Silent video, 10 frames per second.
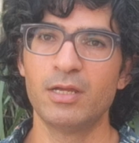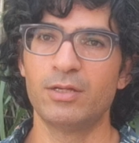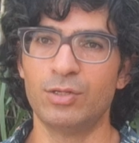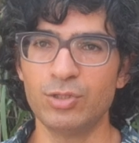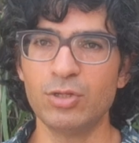
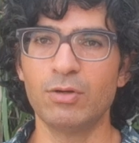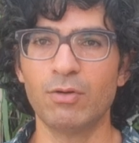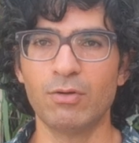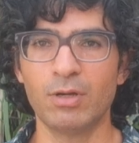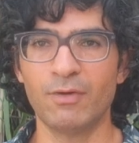
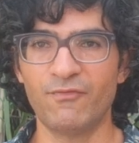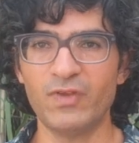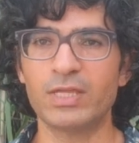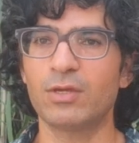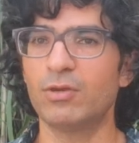new
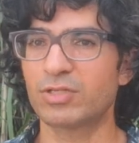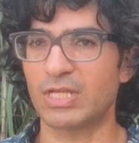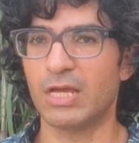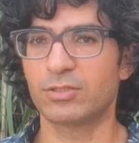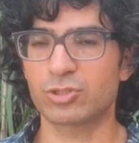figures
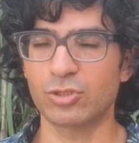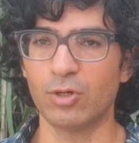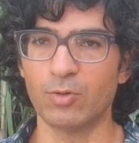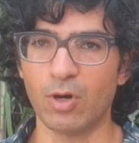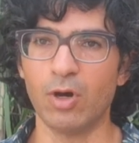and
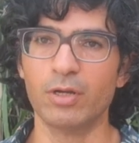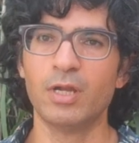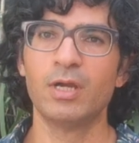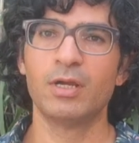so on.